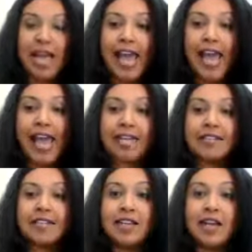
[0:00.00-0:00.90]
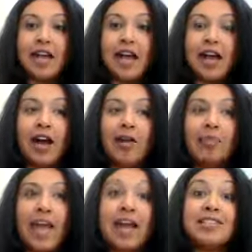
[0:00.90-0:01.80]
And
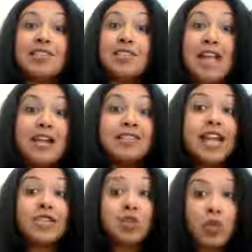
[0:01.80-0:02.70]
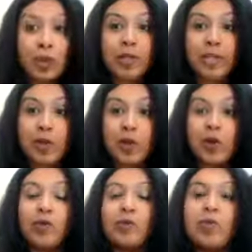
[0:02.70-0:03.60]
as of, not to get too
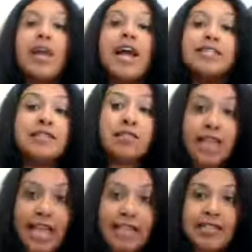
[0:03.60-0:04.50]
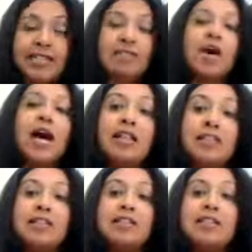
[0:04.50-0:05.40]
political, but as of late, some
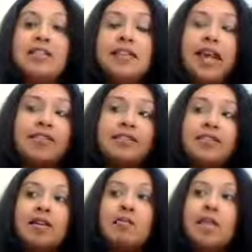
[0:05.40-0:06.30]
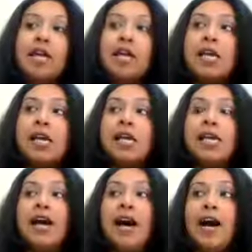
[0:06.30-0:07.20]
policies and some
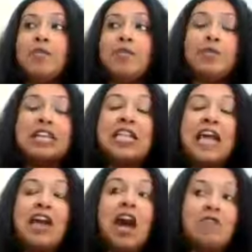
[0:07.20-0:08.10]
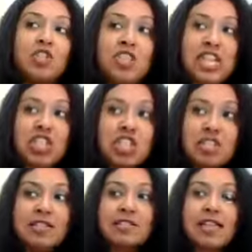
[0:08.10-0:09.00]
there's been a lot of
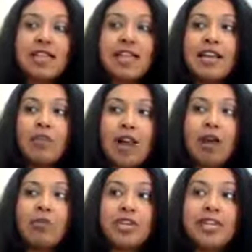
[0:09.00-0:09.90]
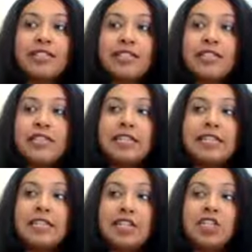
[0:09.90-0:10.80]
conversations, I think, around pre-existing
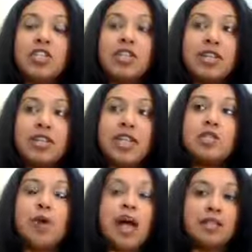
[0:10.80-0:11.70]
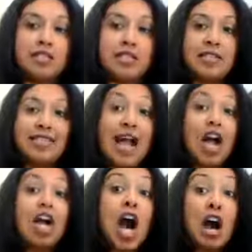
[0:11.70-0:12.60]
conditions and our latest policies not
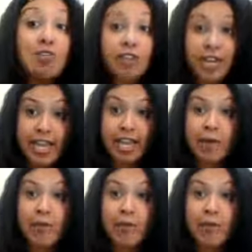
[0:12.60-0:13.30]
covering it.